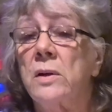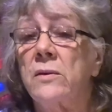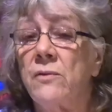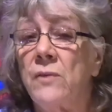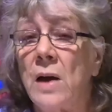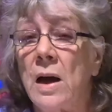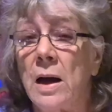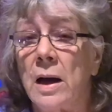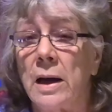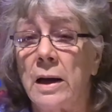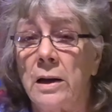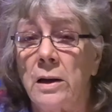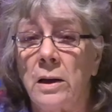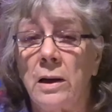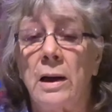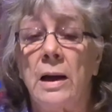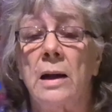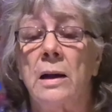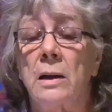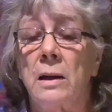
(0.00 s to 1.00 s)
want to
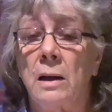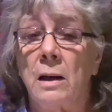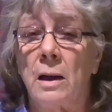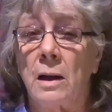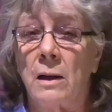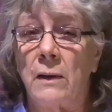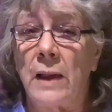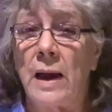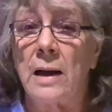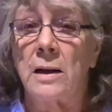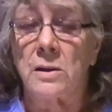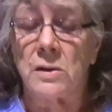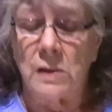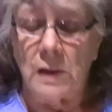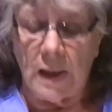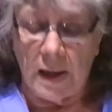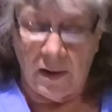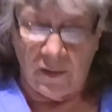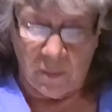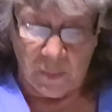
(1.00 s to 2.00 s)
find in that
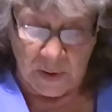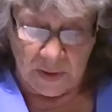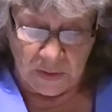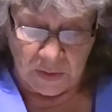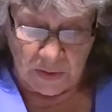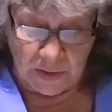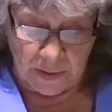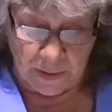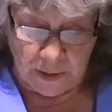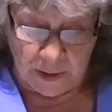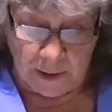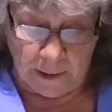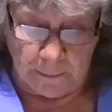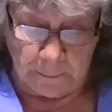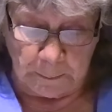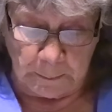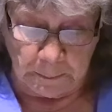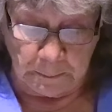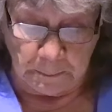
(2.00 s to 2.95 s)
slave business.